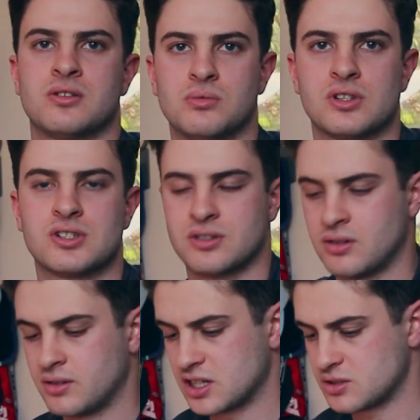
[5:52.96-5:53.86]
which
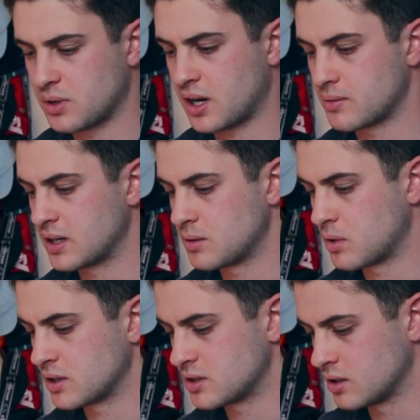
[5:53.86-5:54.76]
that's what I really
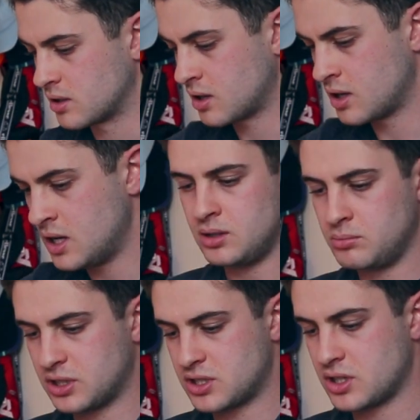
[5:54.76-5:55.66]
wanted.
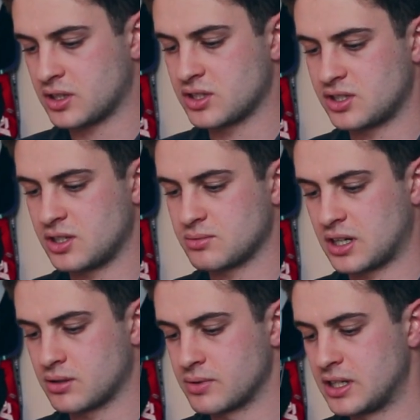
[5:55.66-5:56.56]
But yeah, this seems
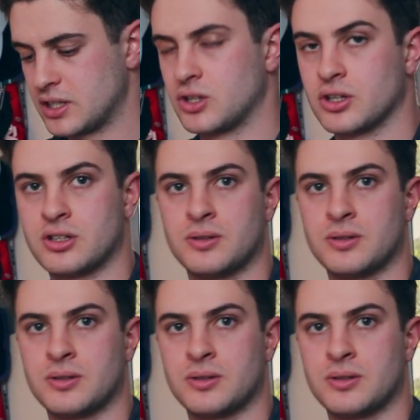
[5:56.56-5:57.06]
like a really good